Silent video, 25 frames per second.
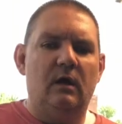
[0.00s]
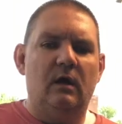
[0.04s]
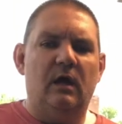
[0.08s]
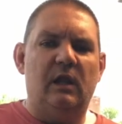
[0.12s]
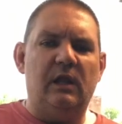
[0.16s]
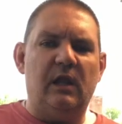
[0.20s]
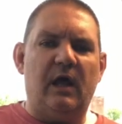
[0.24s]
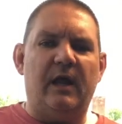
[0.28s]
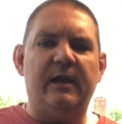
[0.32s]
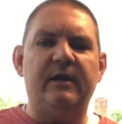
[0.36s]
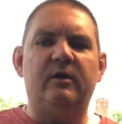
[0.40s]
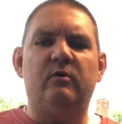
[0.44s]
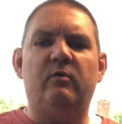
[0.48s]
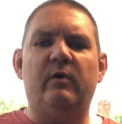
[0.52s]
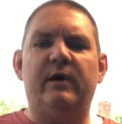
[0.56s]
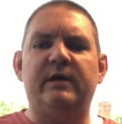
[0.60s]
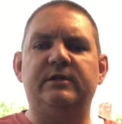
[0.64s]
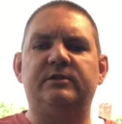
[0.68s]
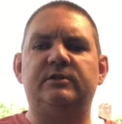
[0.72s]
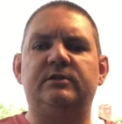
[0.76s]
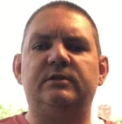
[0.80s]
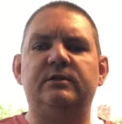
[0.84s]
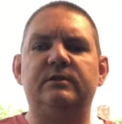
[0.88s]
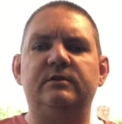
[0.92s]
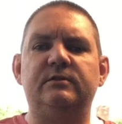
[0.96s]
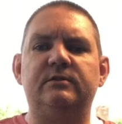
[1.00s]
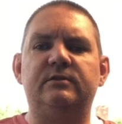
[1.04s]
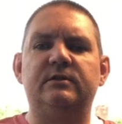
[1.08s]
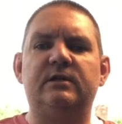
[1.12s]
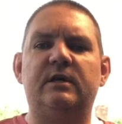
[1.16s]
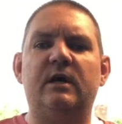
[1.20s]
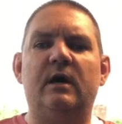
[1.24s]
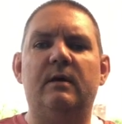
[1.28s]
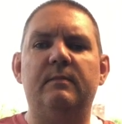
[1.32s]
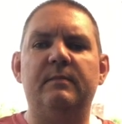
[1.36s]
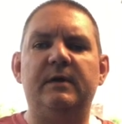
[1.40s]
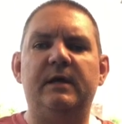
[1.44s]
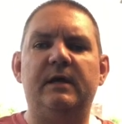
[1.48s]
A lot of questions
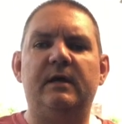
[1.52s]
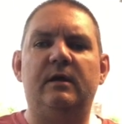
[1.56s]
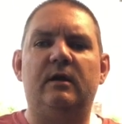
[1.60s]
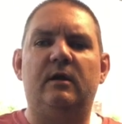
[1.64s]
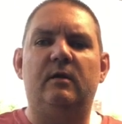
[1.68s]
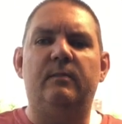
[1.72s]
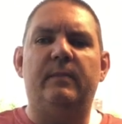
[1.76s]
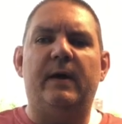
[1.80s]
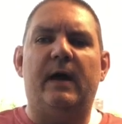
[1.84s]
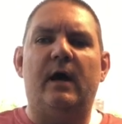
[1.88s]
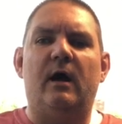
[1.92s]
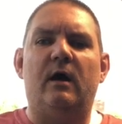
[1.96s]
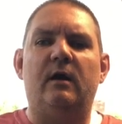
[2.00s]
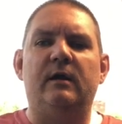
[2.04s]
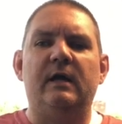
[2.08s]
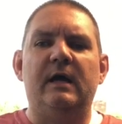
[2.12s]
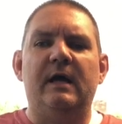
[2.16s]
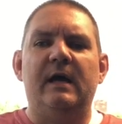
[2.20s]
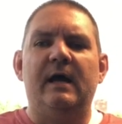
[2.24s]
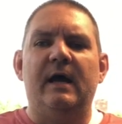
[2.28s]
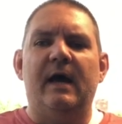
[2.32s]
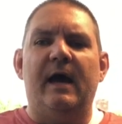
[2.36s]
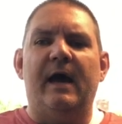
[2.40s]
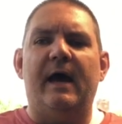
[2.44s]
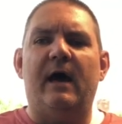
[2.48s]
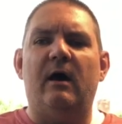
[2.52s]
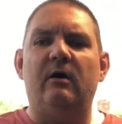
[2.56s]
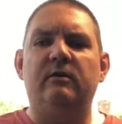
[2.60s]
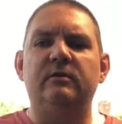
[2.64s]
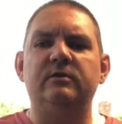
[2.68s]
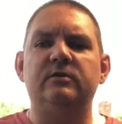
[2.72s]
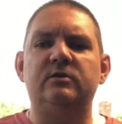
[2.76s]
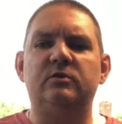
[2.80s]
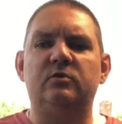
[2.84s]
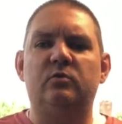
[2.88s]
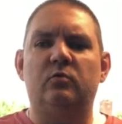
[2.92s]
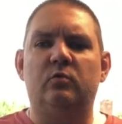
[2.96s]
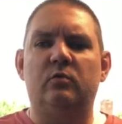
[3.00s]
come in about how to
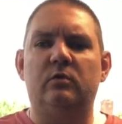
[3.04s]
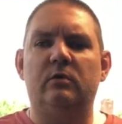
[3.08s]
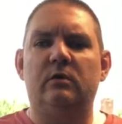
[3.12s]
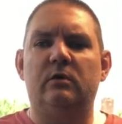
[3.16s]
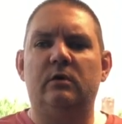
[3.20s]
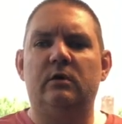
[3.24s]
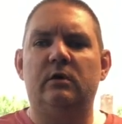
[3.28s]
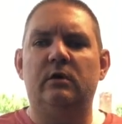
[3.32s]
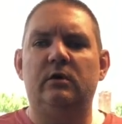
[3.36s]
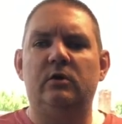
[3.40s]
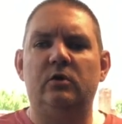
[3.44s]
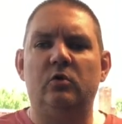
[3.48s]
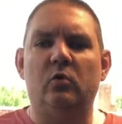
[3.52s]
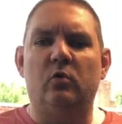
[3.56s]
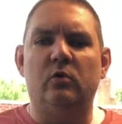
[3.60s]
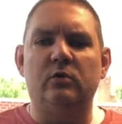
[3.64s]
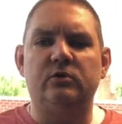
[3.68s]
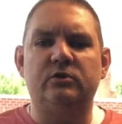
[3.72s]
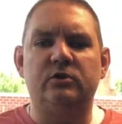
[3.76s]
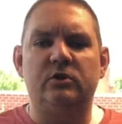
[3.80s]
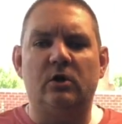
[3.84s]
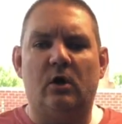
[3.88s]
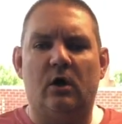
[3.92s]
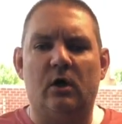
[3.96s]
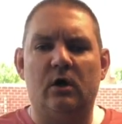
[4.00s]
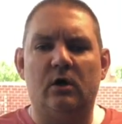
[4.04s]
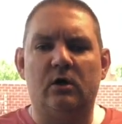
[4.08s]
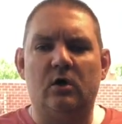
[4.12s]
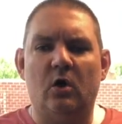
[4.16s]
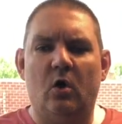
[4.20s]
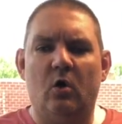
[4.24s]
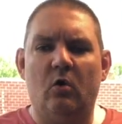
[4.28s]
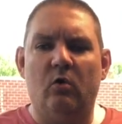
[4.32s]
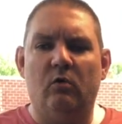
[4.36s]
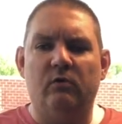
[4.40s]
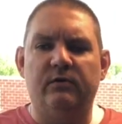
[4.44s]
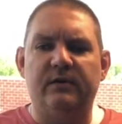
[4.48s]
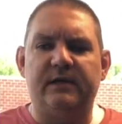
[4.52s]
store your
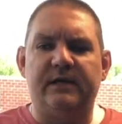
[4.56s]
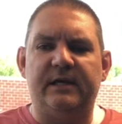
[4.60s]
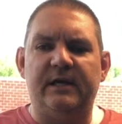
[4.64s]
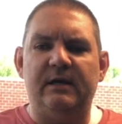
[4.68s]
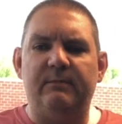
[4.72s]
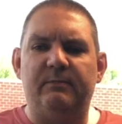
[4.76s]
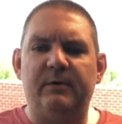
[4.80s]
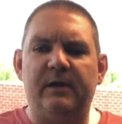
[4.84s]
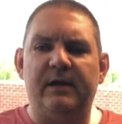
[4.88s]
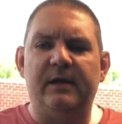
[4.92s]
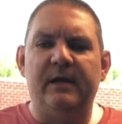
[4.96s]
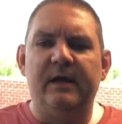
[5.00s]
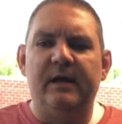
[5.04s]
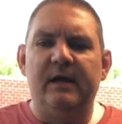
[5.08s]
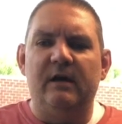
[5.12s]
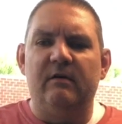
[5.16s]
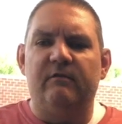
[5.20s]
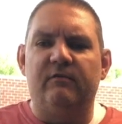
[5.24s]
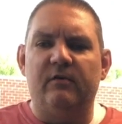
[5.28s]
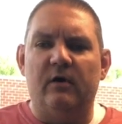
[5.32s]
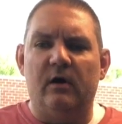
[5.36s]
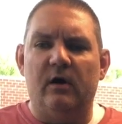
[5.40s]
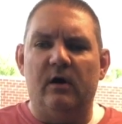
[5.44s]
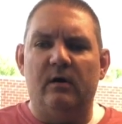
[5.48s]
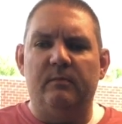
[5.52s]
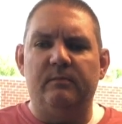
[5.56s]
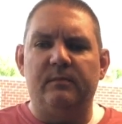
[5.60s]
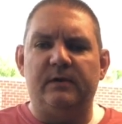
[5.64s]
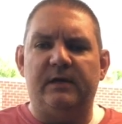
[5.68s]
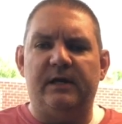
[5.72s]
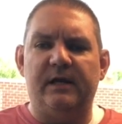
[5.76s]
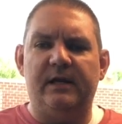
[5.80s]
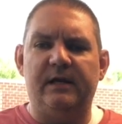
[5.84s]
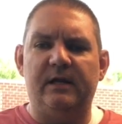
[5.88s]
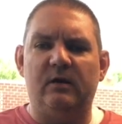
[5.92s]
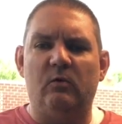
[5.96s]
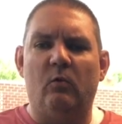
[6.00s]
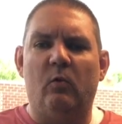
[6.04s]
charcoal to keep it from
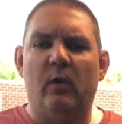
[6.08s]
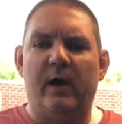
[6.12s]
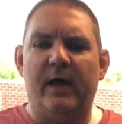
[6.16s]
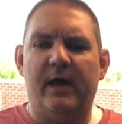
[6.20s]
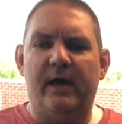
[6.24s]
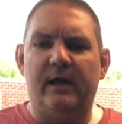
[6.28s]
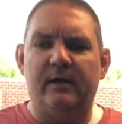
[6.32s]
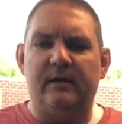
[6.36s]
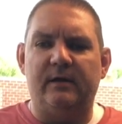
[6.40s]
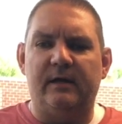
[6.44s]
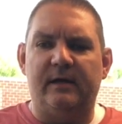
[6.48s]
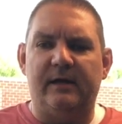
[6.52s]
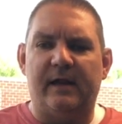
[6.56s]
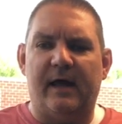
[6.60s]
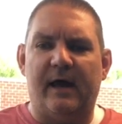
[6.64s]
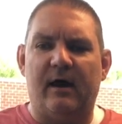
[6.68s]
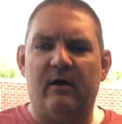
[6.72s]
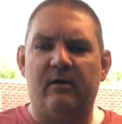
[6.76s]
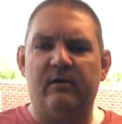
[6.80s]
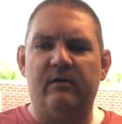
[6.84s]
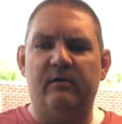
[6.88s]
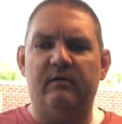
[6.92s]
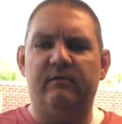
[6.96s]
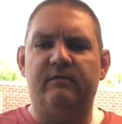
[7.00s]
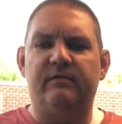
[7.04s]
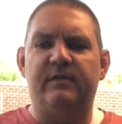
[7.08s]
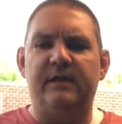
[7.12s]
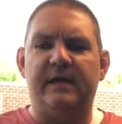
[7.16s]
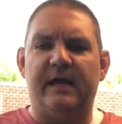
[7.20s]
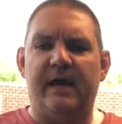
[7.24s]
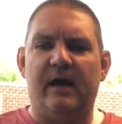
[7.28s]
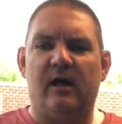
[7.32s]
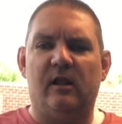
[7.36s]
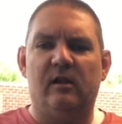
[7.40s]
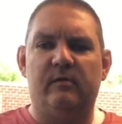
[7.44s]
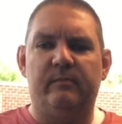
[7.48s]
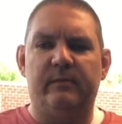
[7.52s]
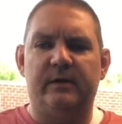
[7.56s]
getting wet and out of the
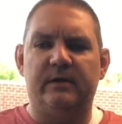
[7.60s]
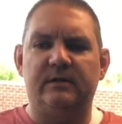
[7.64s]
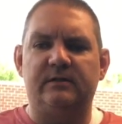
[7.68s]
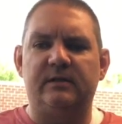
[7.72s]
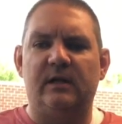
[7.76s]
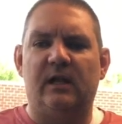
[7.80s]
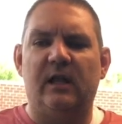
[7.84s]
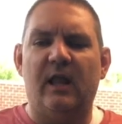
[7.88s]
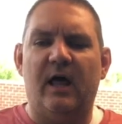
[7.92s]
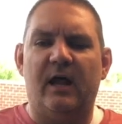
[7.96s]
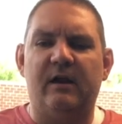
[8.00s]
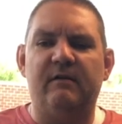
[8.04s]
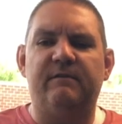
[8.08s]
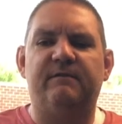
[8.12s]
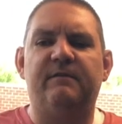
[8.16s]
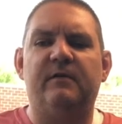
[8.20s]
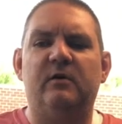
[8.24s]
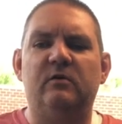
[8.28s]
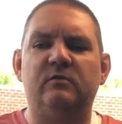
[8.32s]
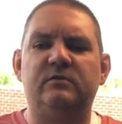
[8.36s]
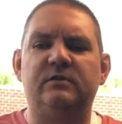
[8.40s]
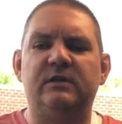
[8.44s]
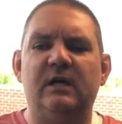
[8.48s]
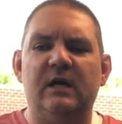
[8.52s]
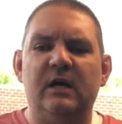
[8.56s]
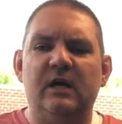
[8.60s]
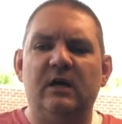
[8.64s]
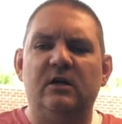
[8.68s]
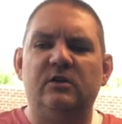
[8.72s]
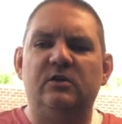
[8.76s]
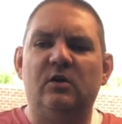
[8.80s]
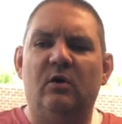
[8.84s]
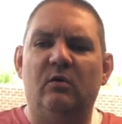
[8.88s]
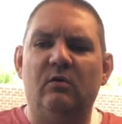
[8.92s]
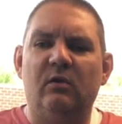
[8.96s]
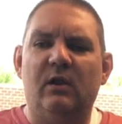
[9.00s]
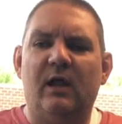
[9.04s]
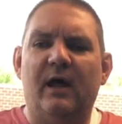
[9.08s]
elements. And a lot of folks
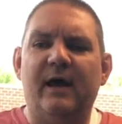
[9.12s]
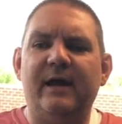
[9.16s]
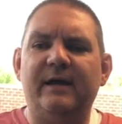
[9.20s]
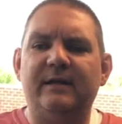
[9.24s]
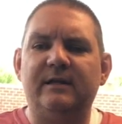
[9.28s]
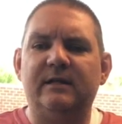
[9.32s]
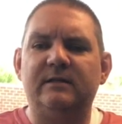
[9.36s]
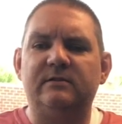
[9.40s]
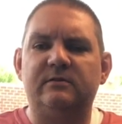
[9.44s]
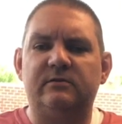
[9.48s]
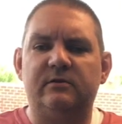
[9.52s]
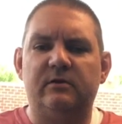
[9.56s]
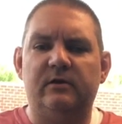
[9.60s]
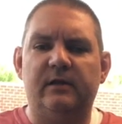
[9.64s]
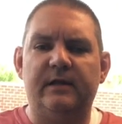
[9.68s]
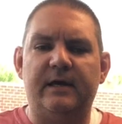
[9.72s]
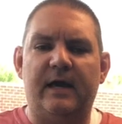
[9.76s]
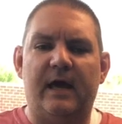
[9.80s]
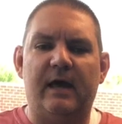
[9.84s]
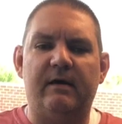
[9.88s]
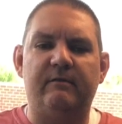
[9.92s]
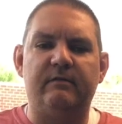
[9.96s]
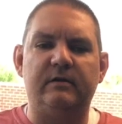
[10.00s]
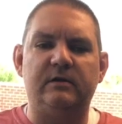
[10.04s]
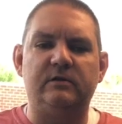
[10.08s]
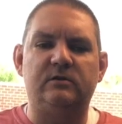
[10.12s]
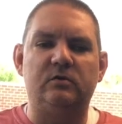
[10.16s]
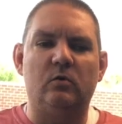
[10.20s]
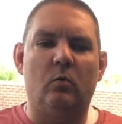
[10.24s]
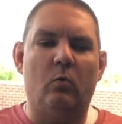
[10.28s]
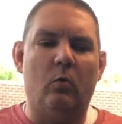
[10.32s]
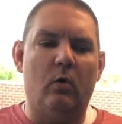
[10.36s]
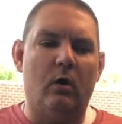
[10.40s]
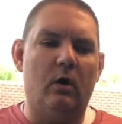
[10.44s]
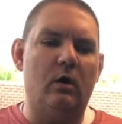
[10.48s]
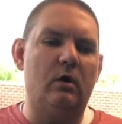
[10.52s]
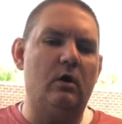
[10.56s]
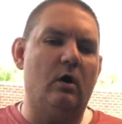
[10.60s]
don't like necessarily having to
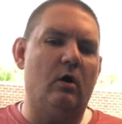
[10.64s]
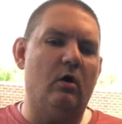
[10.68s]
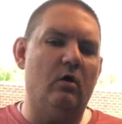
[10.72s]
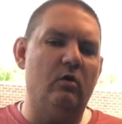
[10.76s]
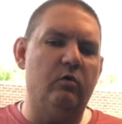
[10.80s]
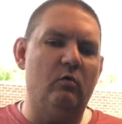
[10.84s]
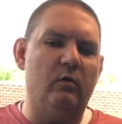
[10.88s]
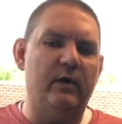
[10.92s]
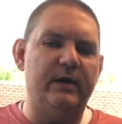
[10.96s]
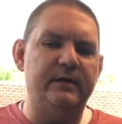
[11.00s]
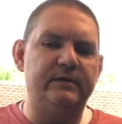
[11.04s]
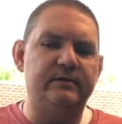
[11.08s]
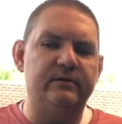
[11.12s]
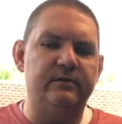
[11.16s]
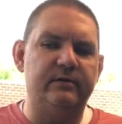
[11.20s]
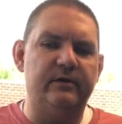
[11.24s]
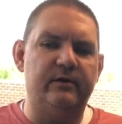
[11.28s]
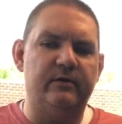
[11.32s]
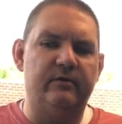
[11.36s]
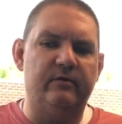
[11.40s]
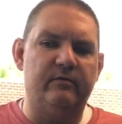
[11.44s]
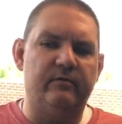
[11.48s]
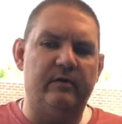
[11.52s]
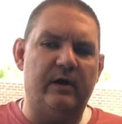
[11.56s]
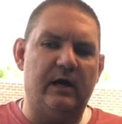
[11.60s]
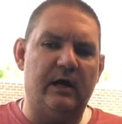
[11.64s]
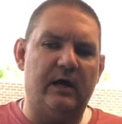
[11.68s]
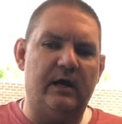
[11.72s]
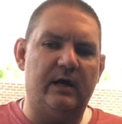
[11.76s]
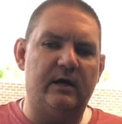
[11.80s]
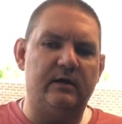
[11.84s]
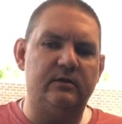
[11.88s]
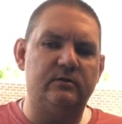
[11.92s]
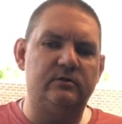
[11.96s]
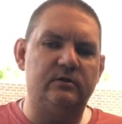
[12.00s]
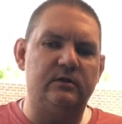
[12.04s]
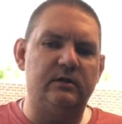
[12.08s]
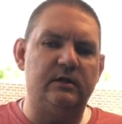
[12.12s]
walk all the way to their
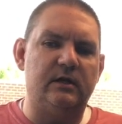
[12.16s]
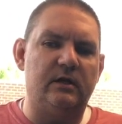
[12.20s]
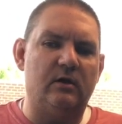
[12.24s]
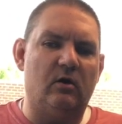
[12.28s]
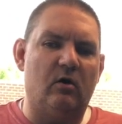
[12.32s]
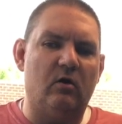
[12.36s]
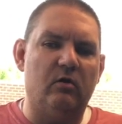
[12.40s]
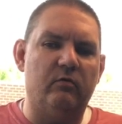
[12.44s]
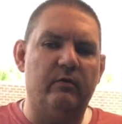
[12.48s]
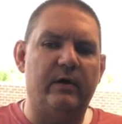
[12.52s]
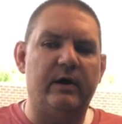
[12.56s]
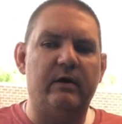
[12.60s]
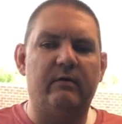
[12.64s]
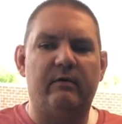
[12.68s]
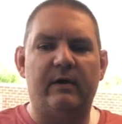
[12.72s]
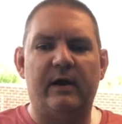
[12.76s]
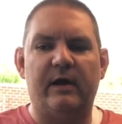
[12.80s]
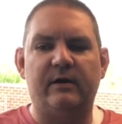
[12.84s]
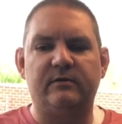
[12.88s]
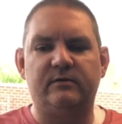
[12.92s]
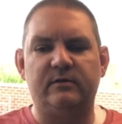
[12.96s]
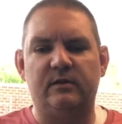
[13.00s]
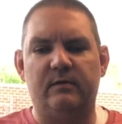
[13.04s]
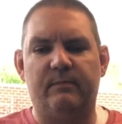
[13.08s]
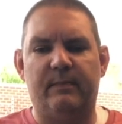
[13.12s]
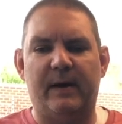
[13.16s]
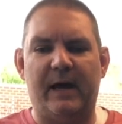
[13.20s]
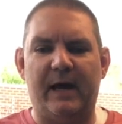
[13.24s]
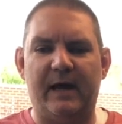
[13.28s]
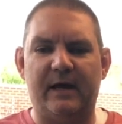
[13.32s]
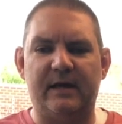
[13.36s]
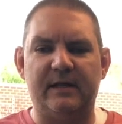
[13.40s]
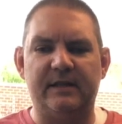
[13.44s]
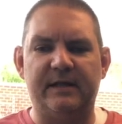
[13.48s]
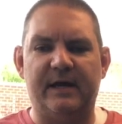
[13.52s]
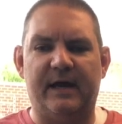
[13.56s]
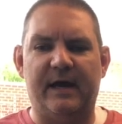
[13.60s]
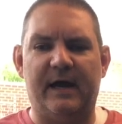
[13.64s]
garage and then all the way around to the
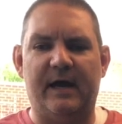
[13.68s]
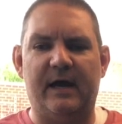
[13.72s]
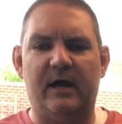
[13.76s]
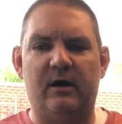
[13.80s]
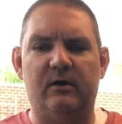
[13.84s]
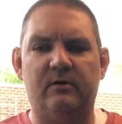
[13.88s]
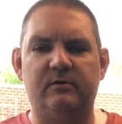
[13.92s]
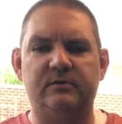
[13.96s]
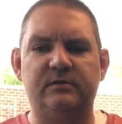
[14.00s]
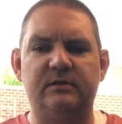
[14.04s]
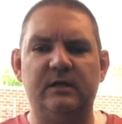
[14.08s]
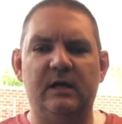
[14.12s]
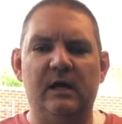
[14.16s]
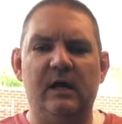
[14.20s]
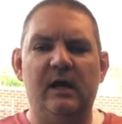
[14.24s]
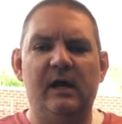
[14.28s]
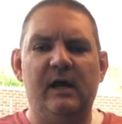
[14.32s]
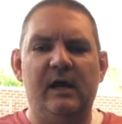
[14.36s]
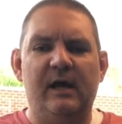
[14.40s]
back of the house.